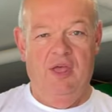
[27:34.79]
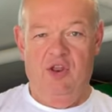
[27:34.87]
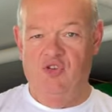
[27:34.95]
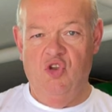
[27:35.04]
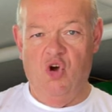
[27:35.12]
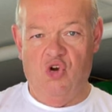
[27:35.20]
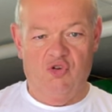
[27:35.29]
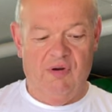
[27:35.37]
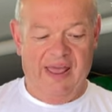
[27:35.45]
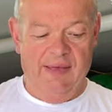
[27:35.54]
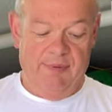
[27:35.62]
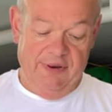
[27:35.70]
not
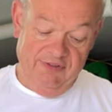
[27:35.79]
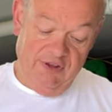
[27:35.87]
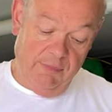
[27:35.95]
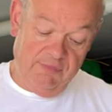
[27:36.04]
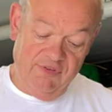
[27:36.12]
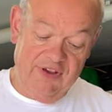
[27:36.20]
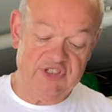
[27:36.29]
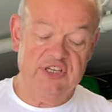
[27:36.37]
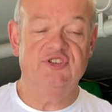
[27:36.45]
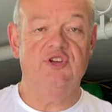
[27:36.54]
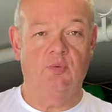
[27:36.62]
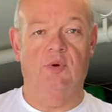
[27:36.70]
great, but in terms of actually
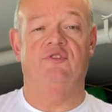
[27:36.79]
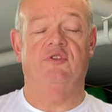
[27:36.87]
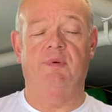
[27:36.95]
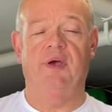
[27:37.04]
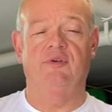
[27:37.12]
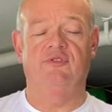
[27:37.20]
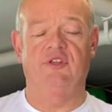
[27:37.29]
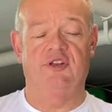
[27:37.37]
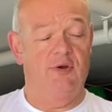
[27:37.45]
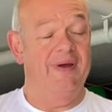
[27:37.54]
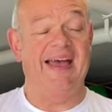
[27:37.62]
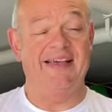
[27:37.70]
doing what it's supposed to
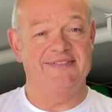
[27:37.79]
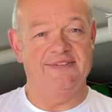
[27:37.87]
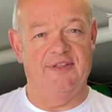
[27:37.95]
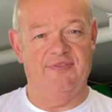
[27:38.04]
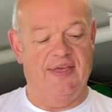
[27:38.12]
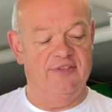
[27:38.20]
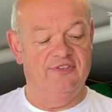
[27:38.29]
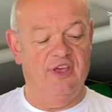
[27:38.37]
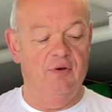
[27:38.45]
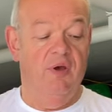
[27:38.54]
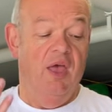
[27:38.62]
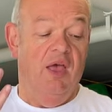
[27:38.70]
do, it has done that.
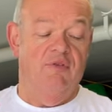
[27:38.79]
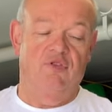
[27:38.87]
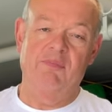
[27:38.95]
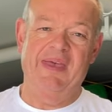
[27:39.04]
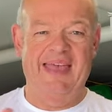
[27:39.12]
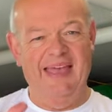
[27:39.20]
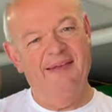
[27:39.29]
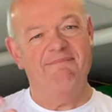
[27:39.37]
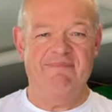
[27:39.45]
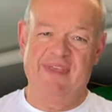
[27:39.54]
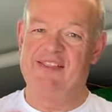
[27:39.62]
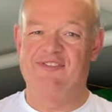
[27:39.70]
So for me,
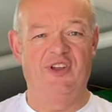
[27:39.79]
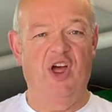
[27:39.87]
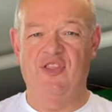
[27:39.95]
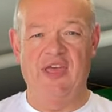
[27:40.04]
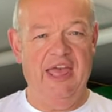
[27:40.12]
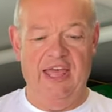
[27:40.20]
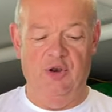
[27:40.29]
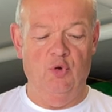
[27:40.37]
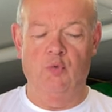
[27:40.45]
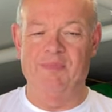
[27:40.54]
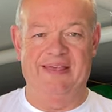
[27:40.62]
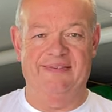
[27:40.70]
it's neither hit
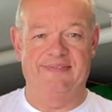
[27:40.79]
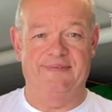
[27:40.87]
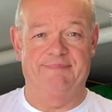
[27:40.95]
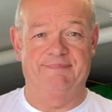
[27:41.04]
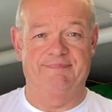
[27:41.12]
nor miss.